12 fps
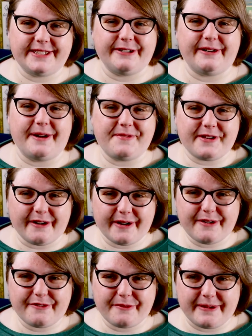So I'm
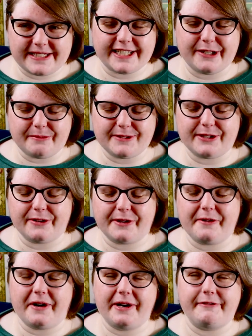sorry for mixing it up with
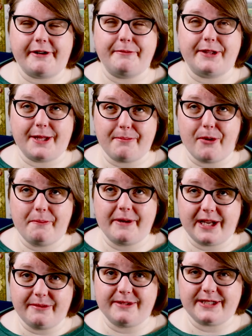Tokyo Highway, but they both
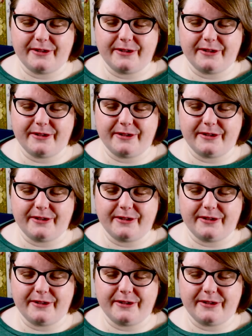begin